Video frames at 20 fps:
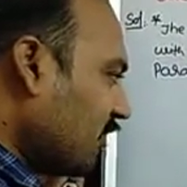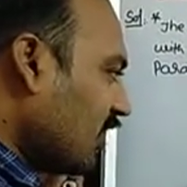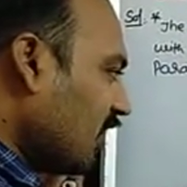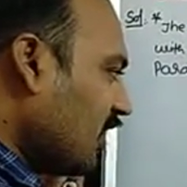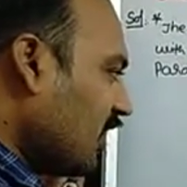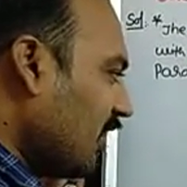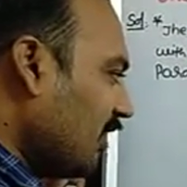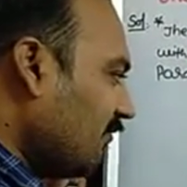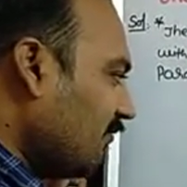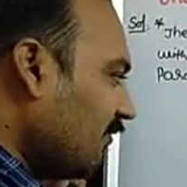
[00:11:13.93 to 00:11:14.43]

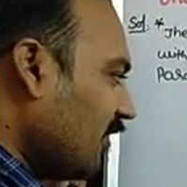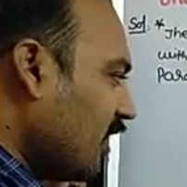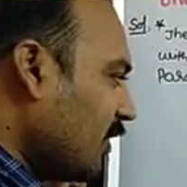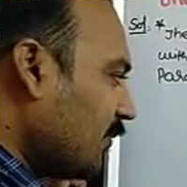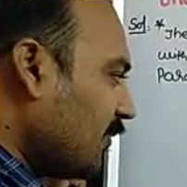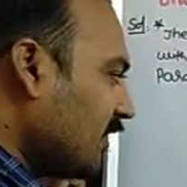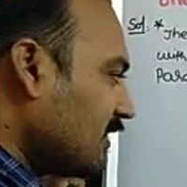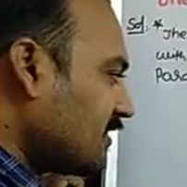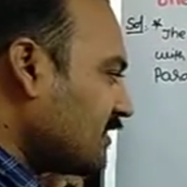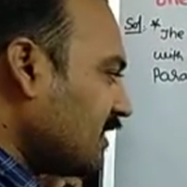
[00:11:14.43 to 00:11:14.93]
m1
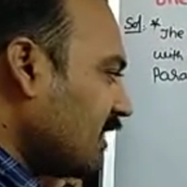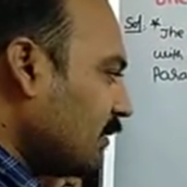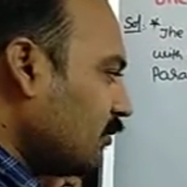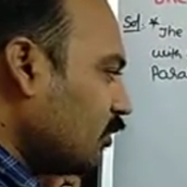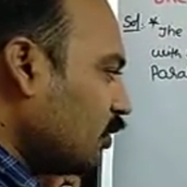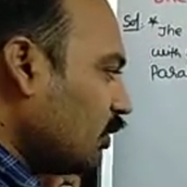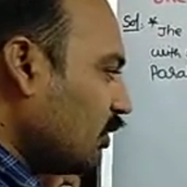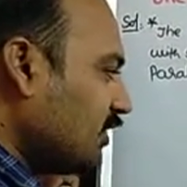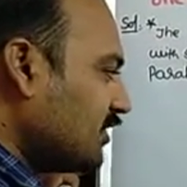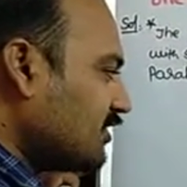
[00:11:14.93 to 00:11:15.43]
plus
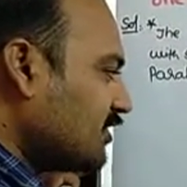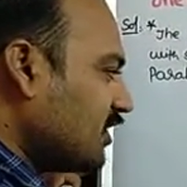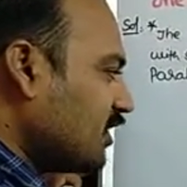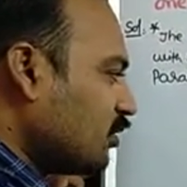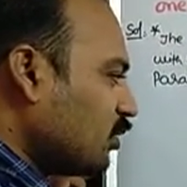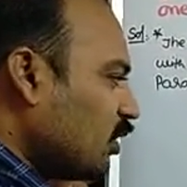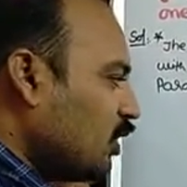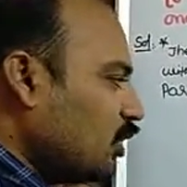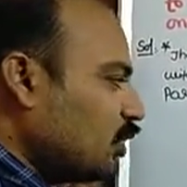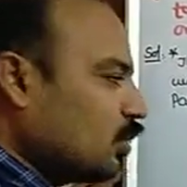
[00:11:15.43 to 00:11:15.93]
m2 is
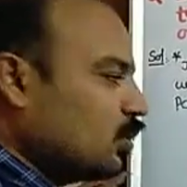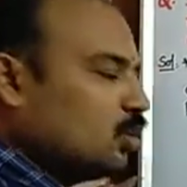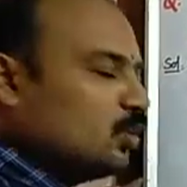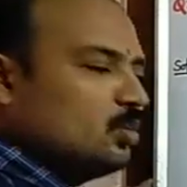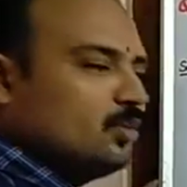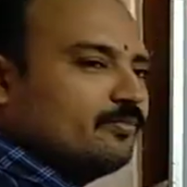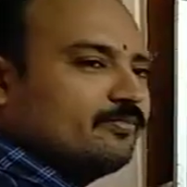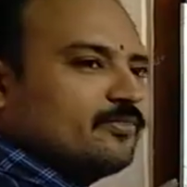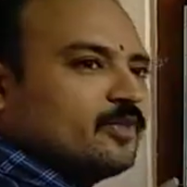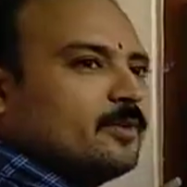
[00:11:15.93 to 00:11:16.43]
equal to
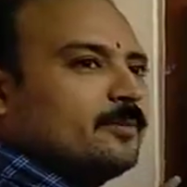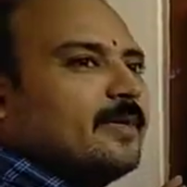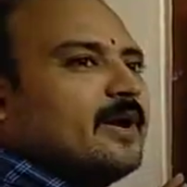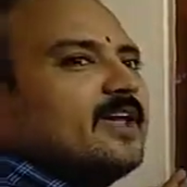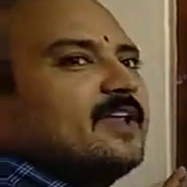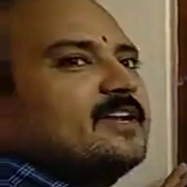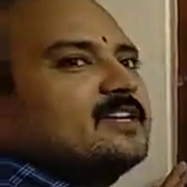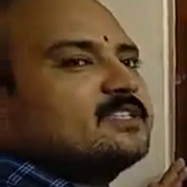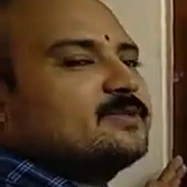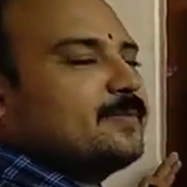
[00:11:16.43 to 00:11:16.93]

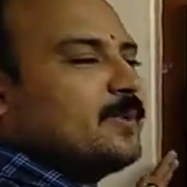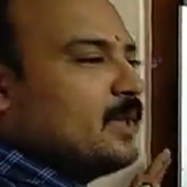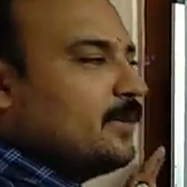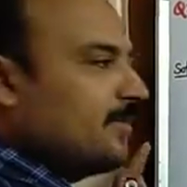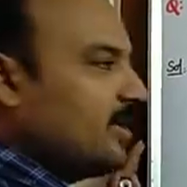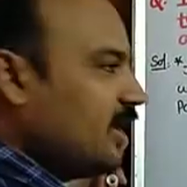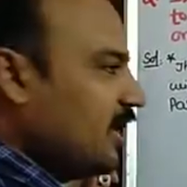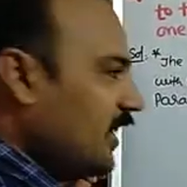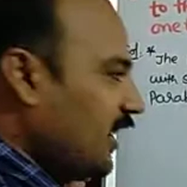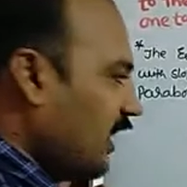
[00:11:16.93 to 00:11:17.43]
minus b
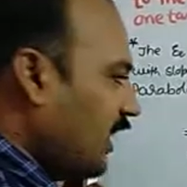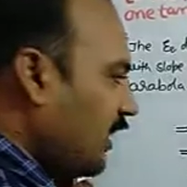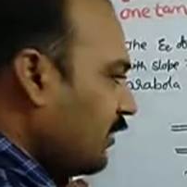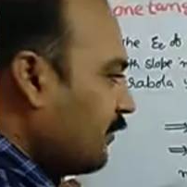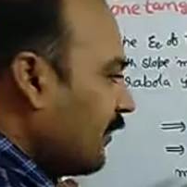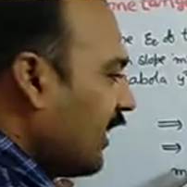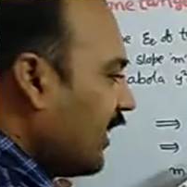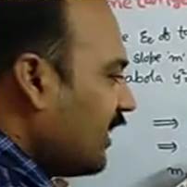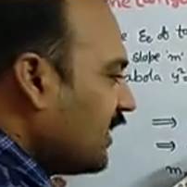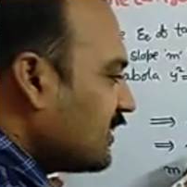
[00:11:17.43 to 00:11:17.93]
by a,
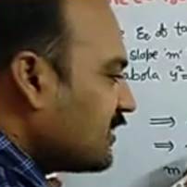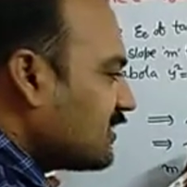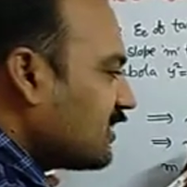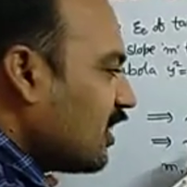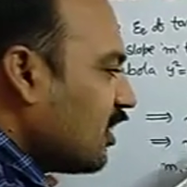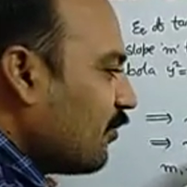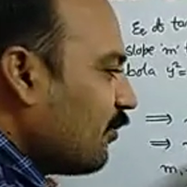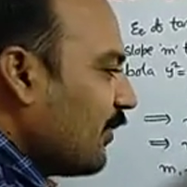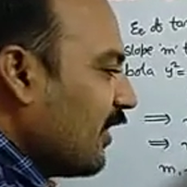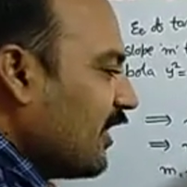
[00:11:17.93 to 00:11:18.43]
minus
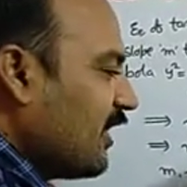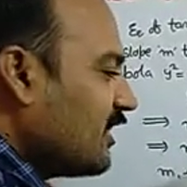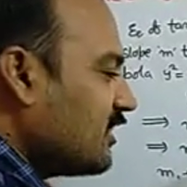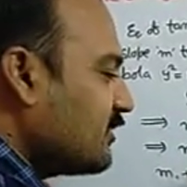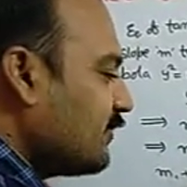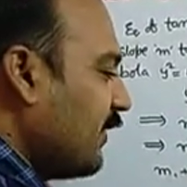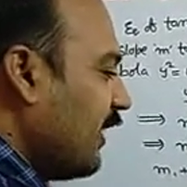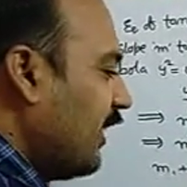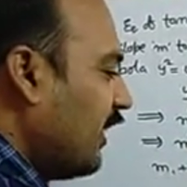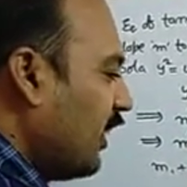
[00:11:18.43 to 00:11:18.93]
of minus
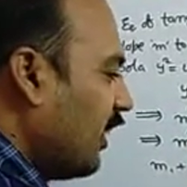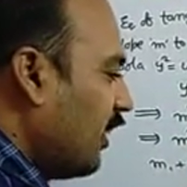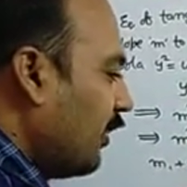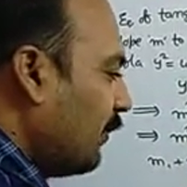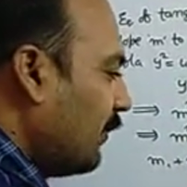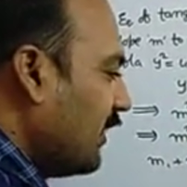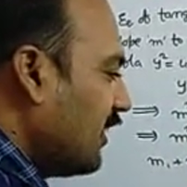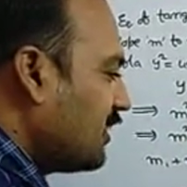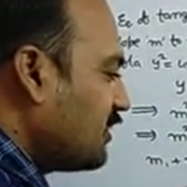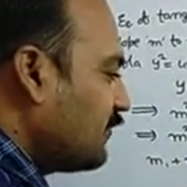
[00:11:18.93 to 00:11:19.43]
beta
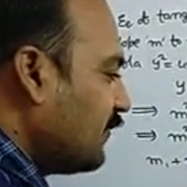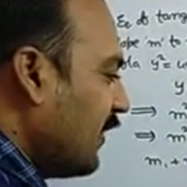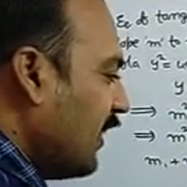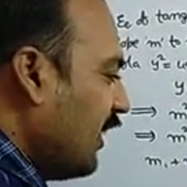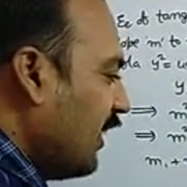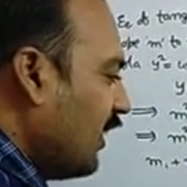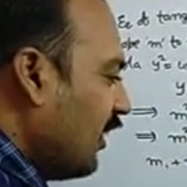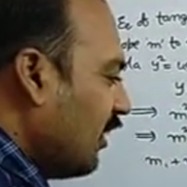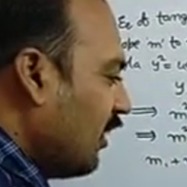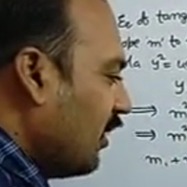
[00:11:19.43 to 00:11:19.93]
plus
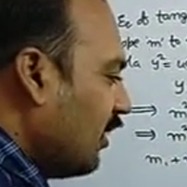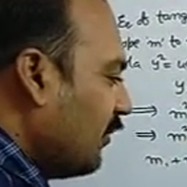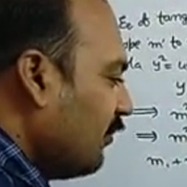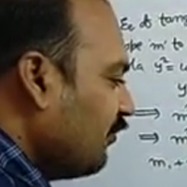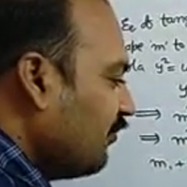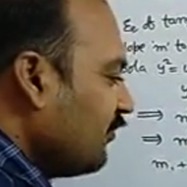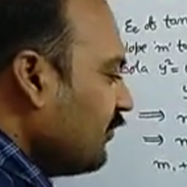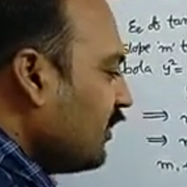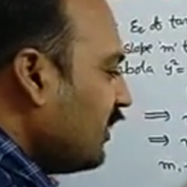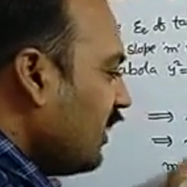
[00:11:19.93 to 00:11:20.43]
beta
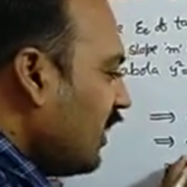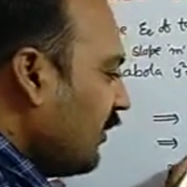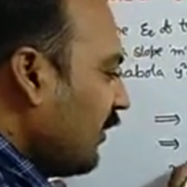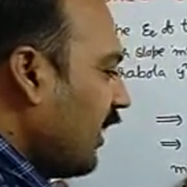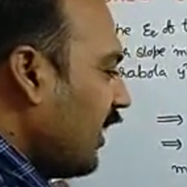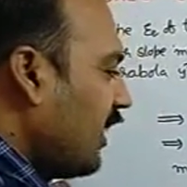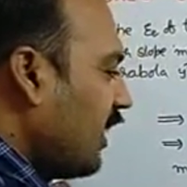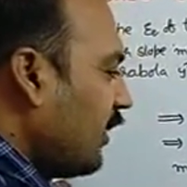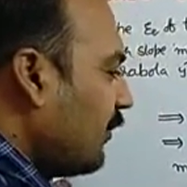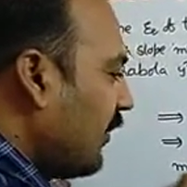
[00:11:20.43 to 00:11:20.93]

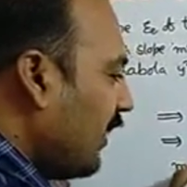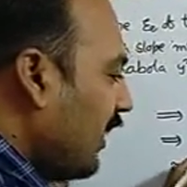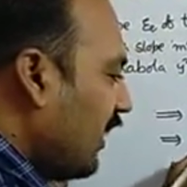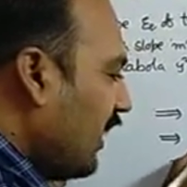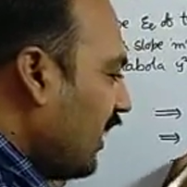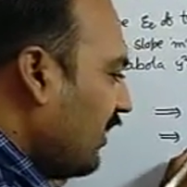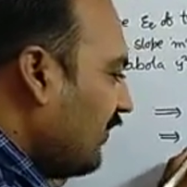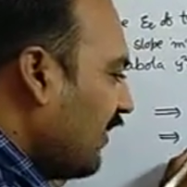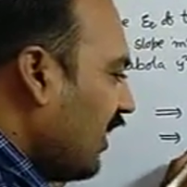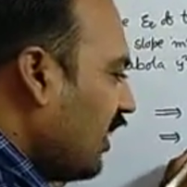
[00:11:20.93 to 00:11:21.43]
divided by
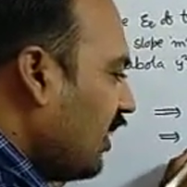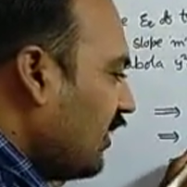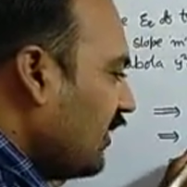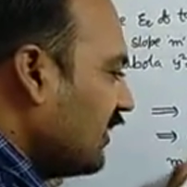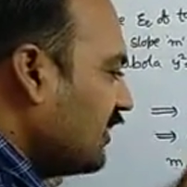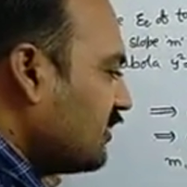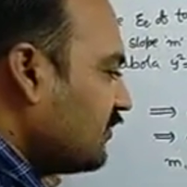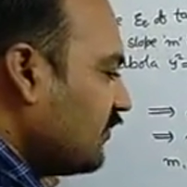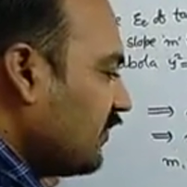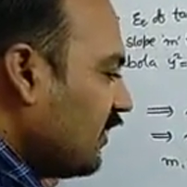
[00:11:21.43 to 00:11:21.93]
a value
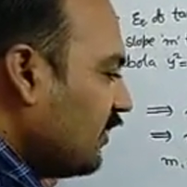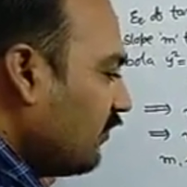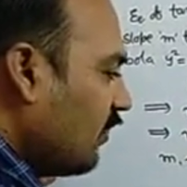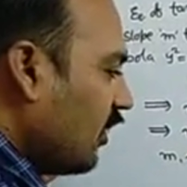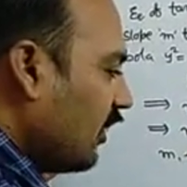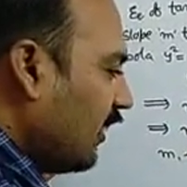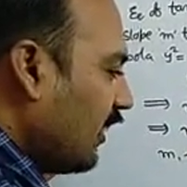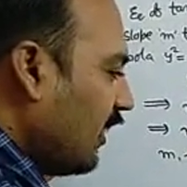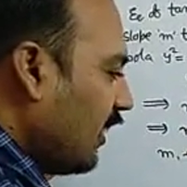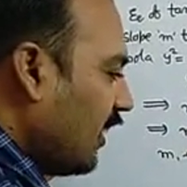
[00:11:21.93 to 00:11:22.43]
is
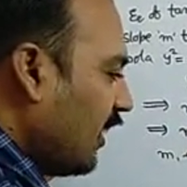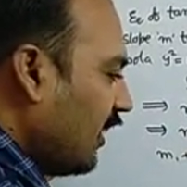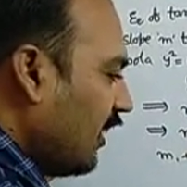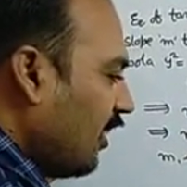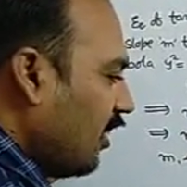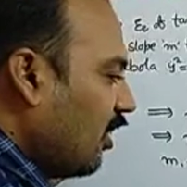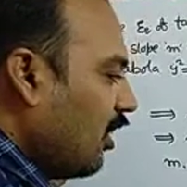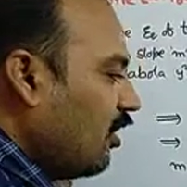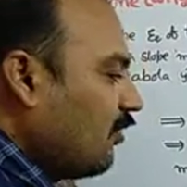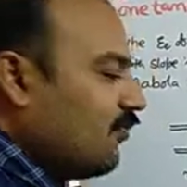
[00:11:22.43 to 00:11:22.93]
what here?
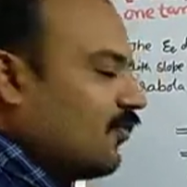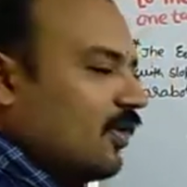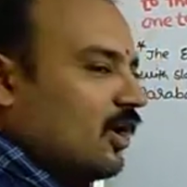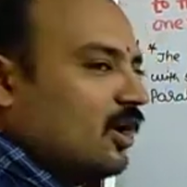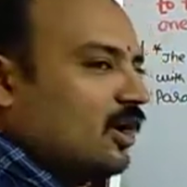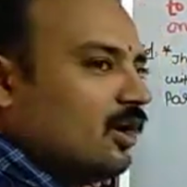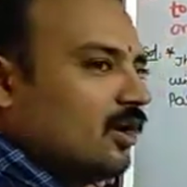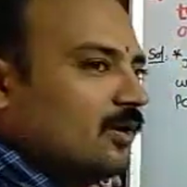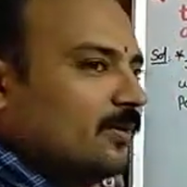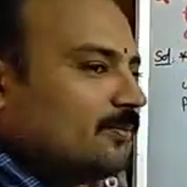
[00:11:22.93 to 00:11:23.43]

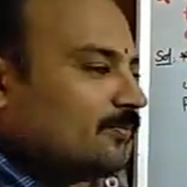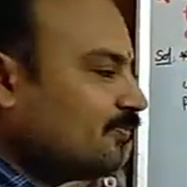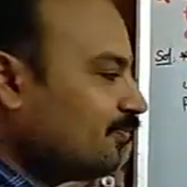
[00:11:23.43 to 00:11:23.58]
Alpha.